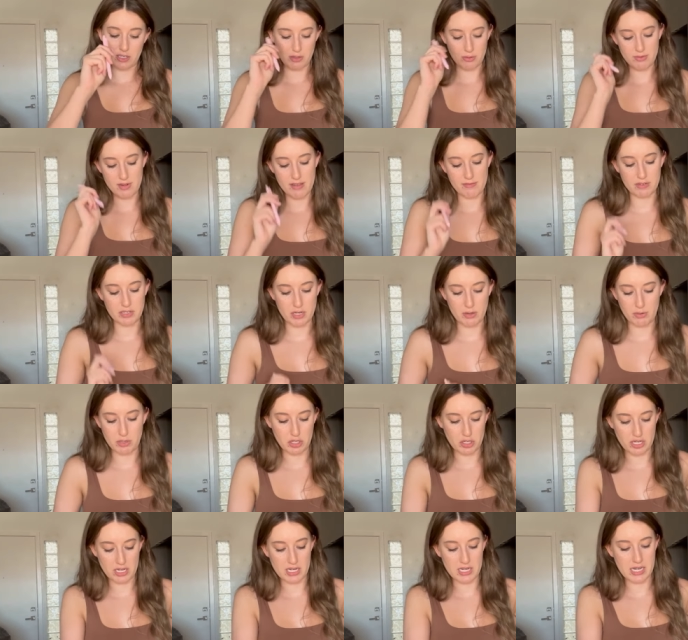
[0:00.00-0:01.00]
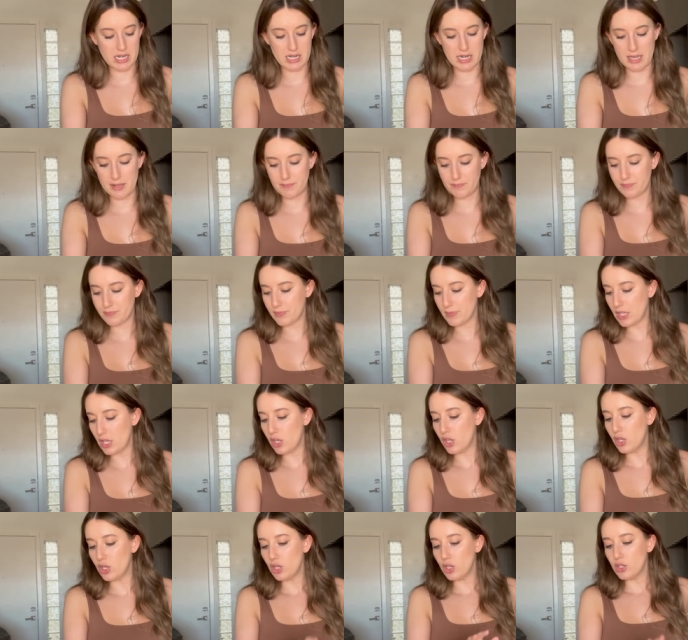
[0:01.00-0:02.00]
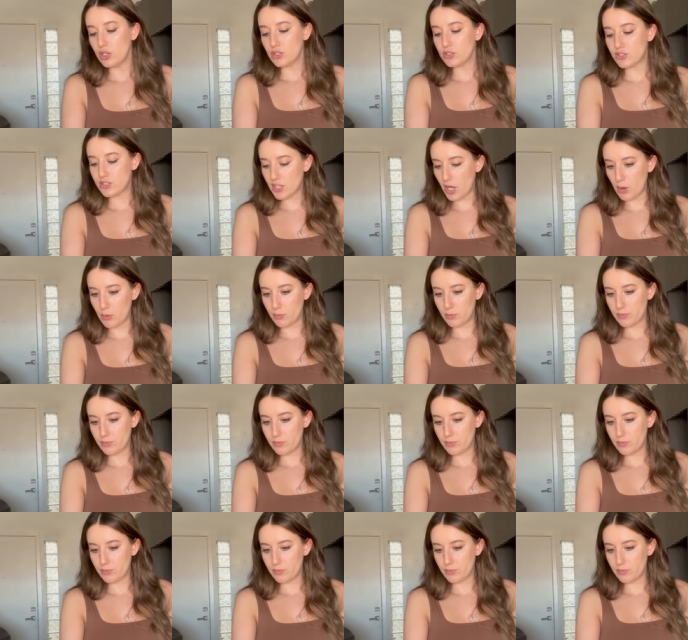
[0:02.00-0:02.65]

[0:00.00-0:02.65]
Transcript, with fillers: You never know when you're gonna need it. So